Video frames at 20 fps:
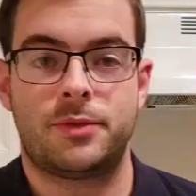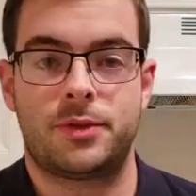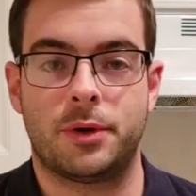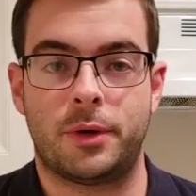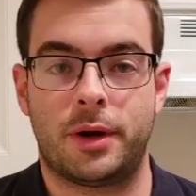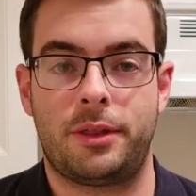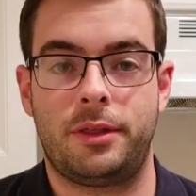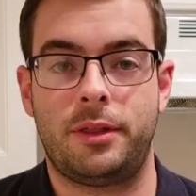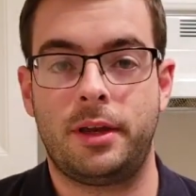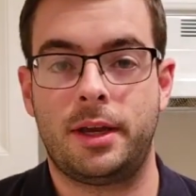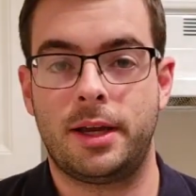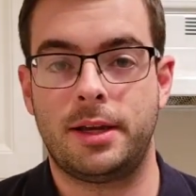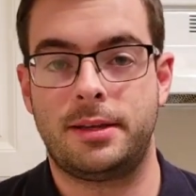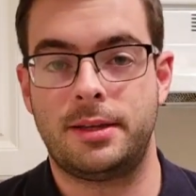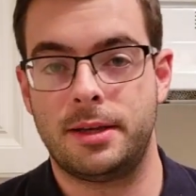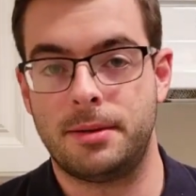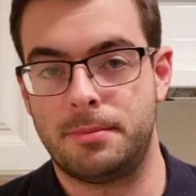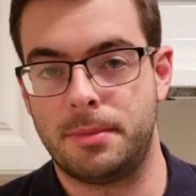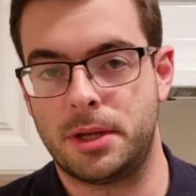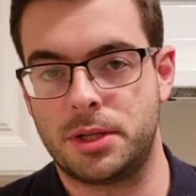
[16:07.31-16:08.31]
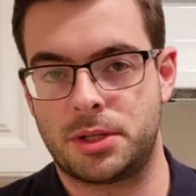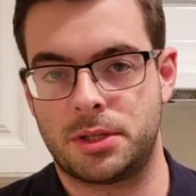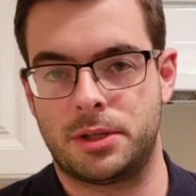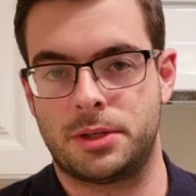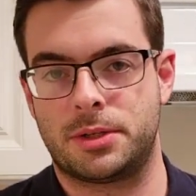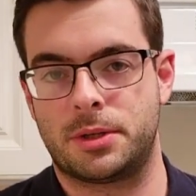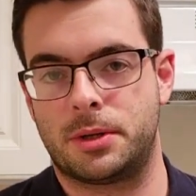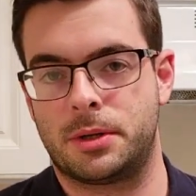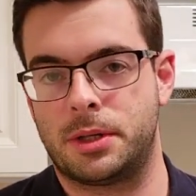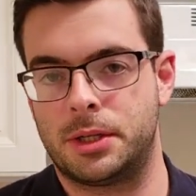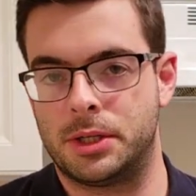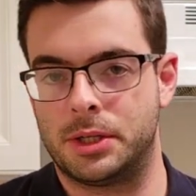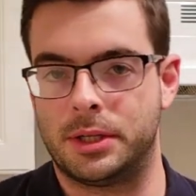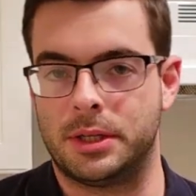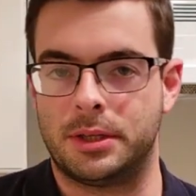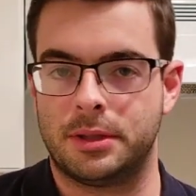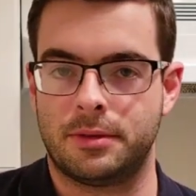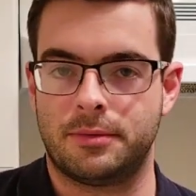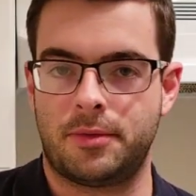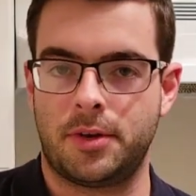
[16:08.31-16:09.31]
So I think I did mention this earlier
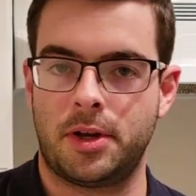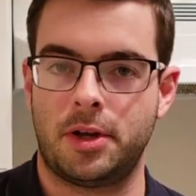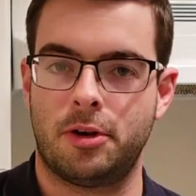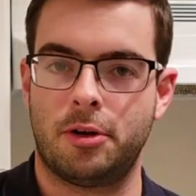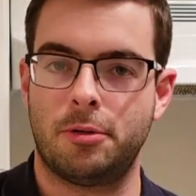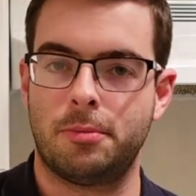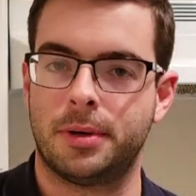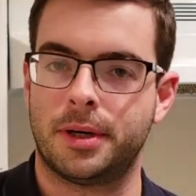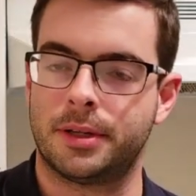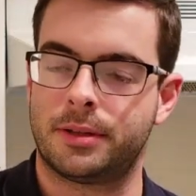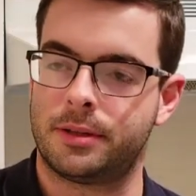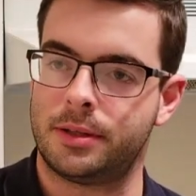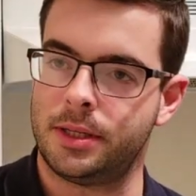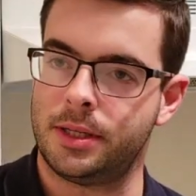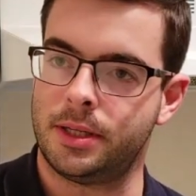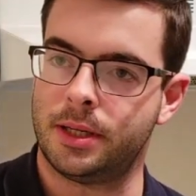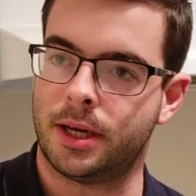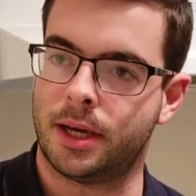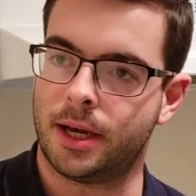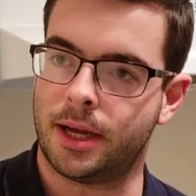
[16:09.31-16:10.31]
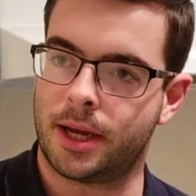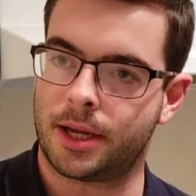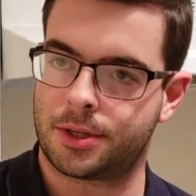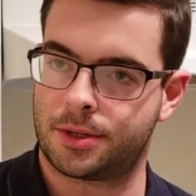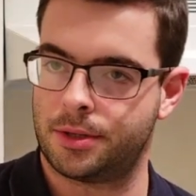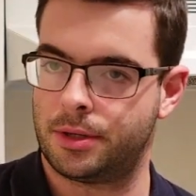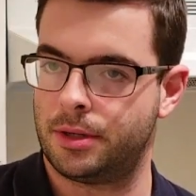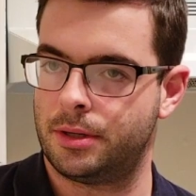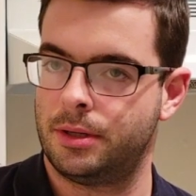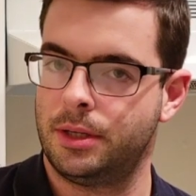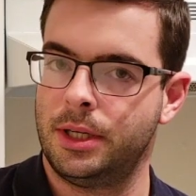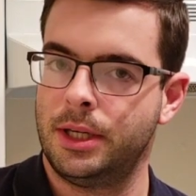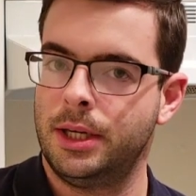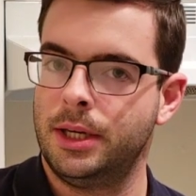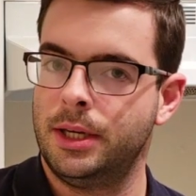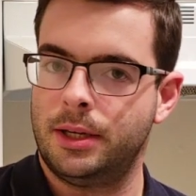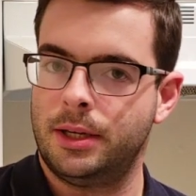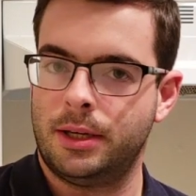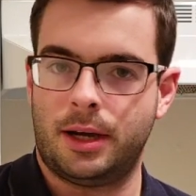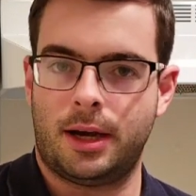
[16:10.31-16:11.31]
in the video, but the uh, extra
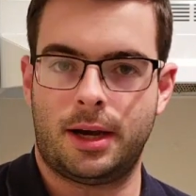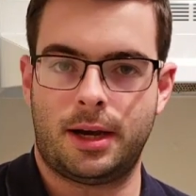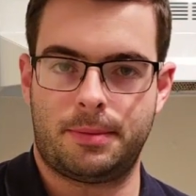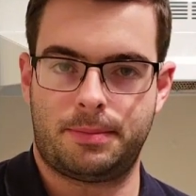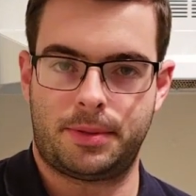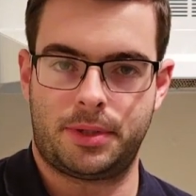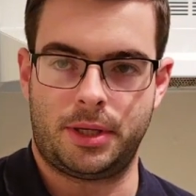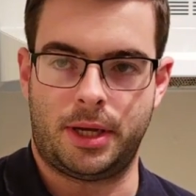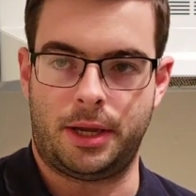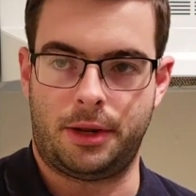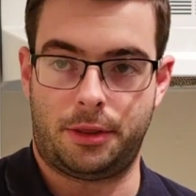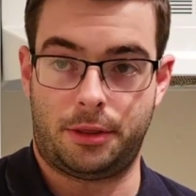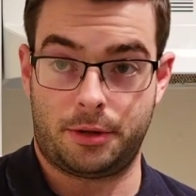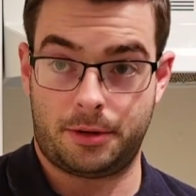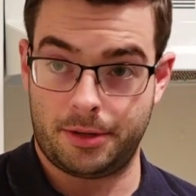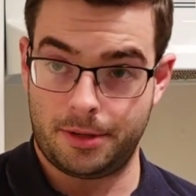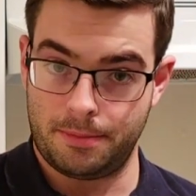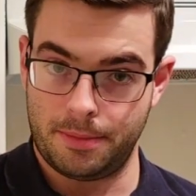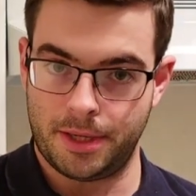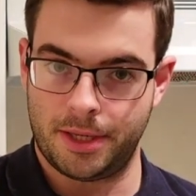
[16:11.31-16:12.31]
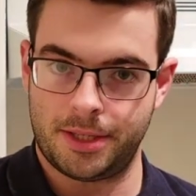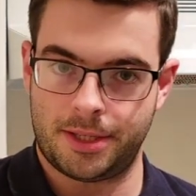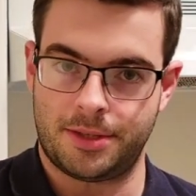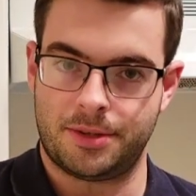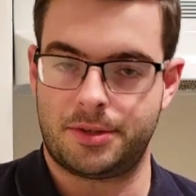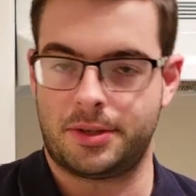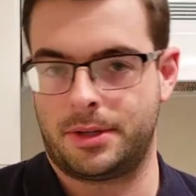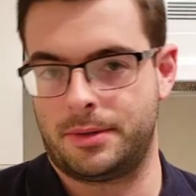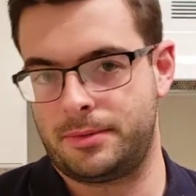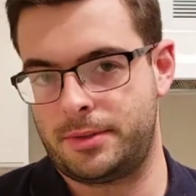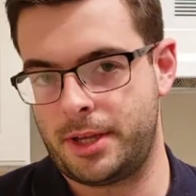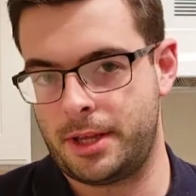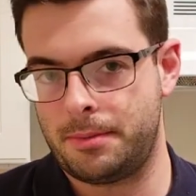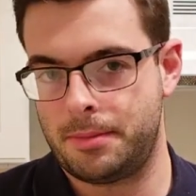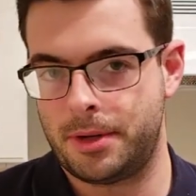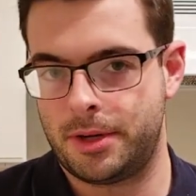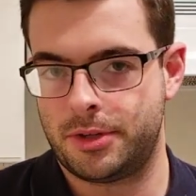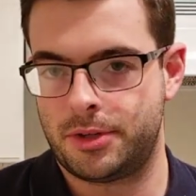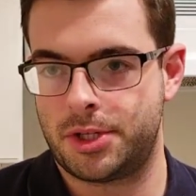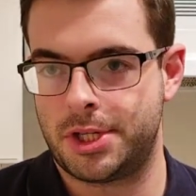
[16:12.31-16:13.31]
hops at 30 minutes instead of 10
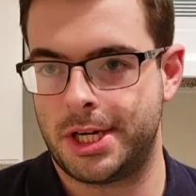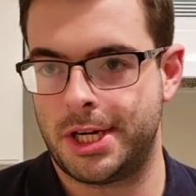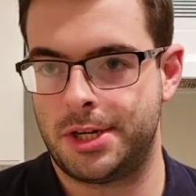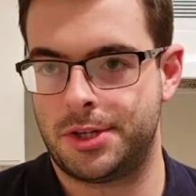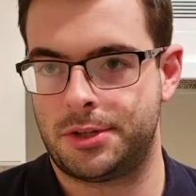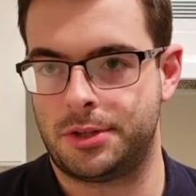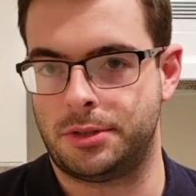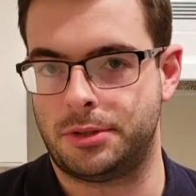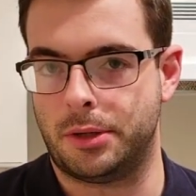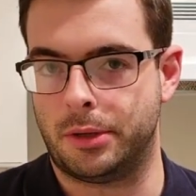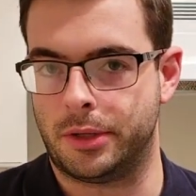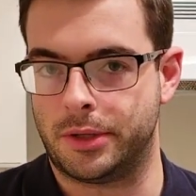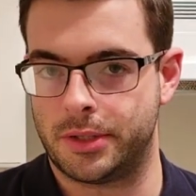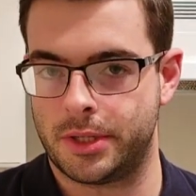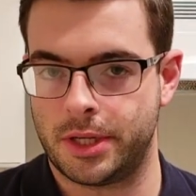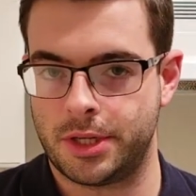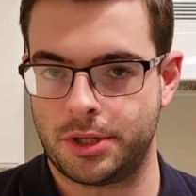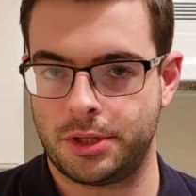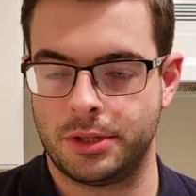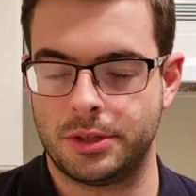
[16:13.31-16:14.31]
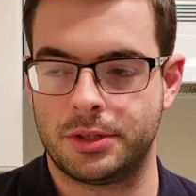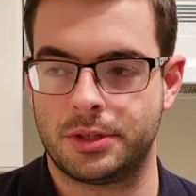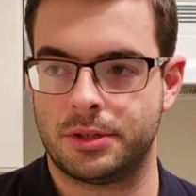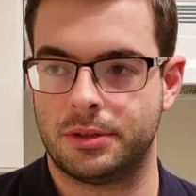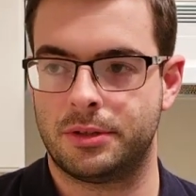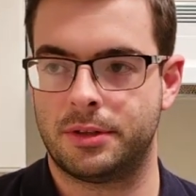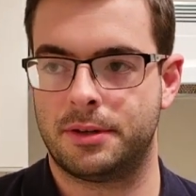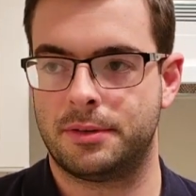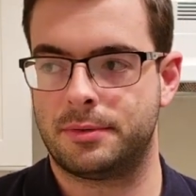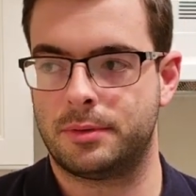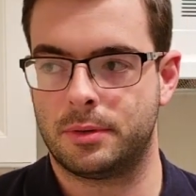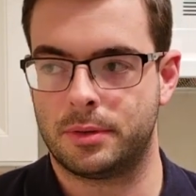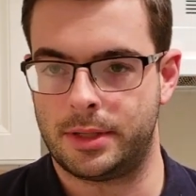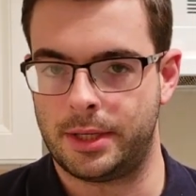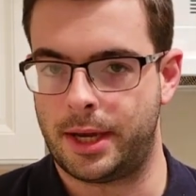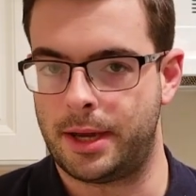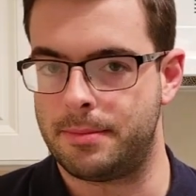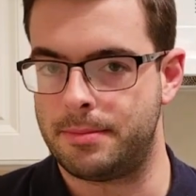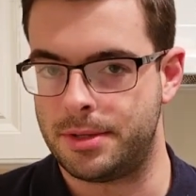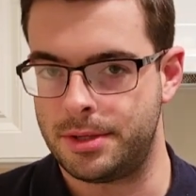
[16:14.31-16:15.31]
minutes changed the utilization, so therefore
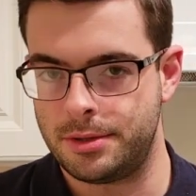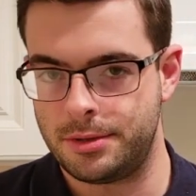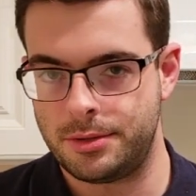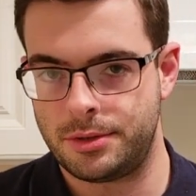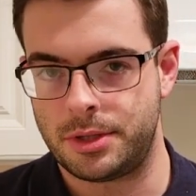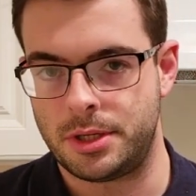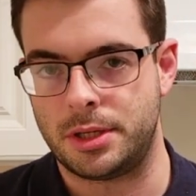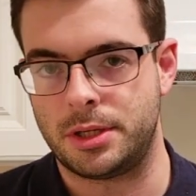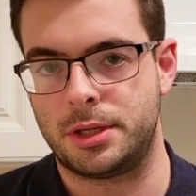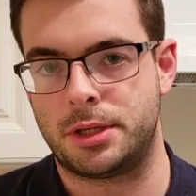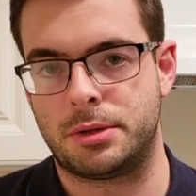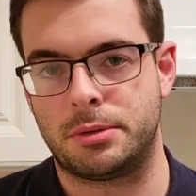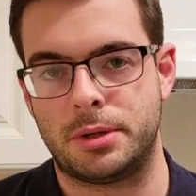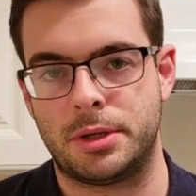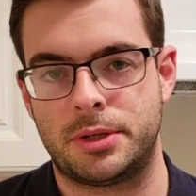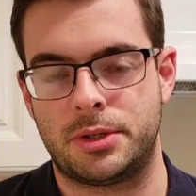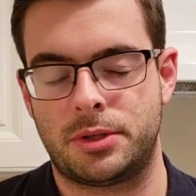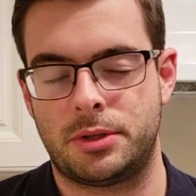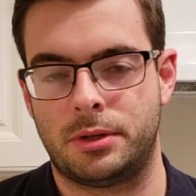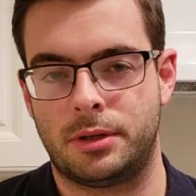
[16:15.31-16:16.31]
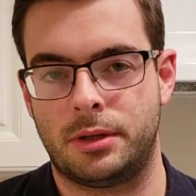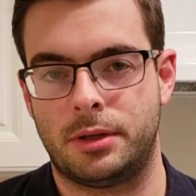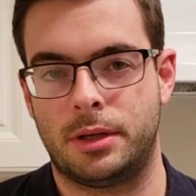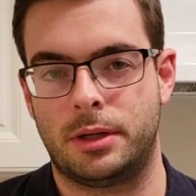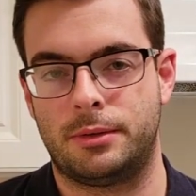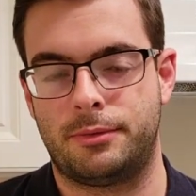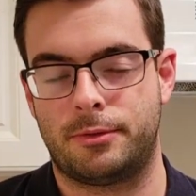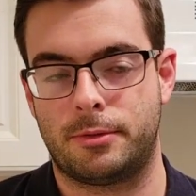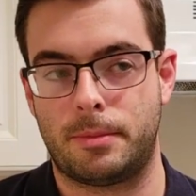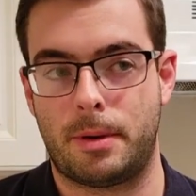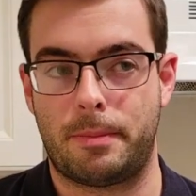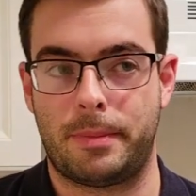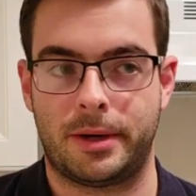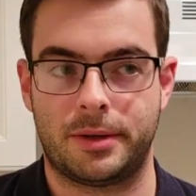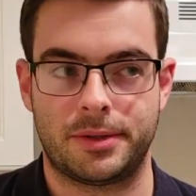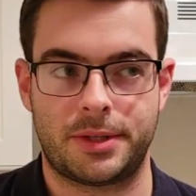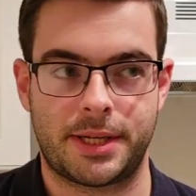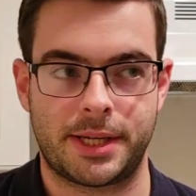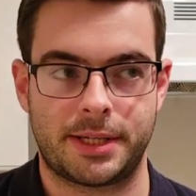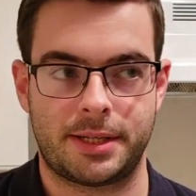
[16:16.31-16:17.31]
the IBUs increased to, from
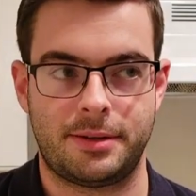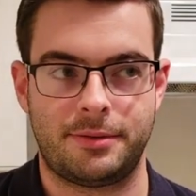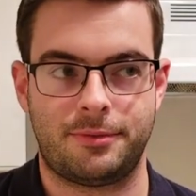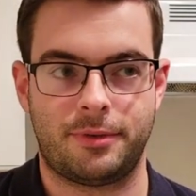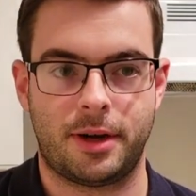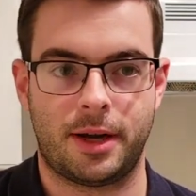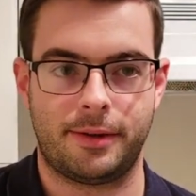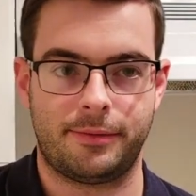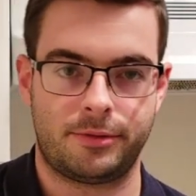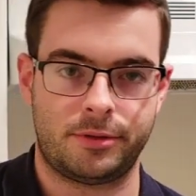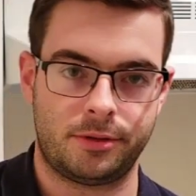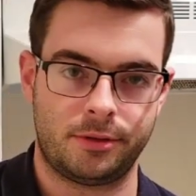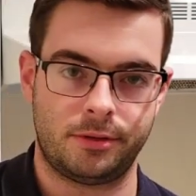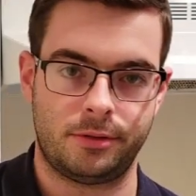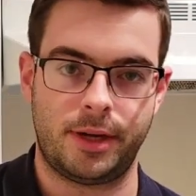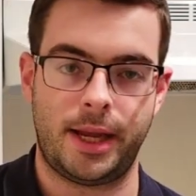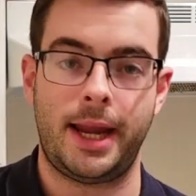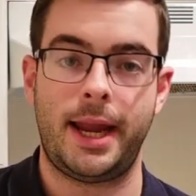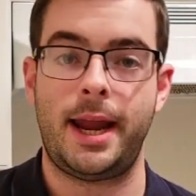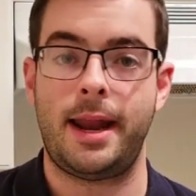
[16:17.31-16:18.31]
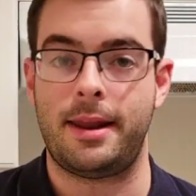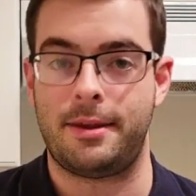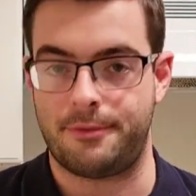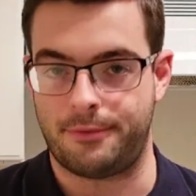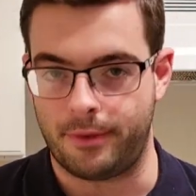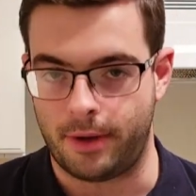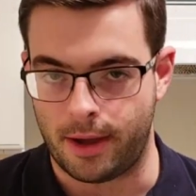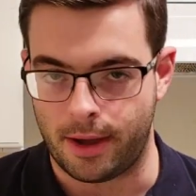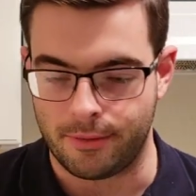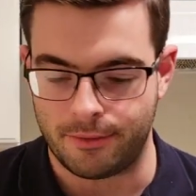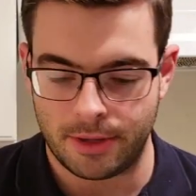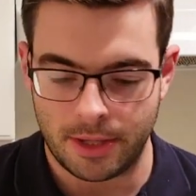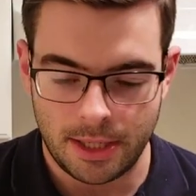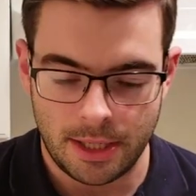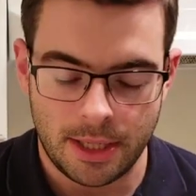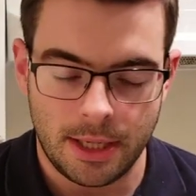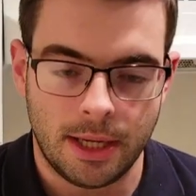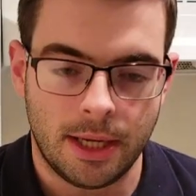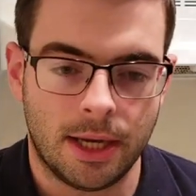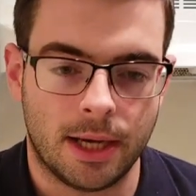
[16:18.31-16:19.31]
about 65 to
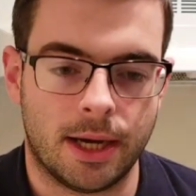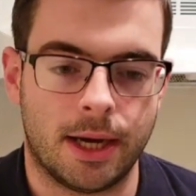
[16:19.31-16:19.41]
85.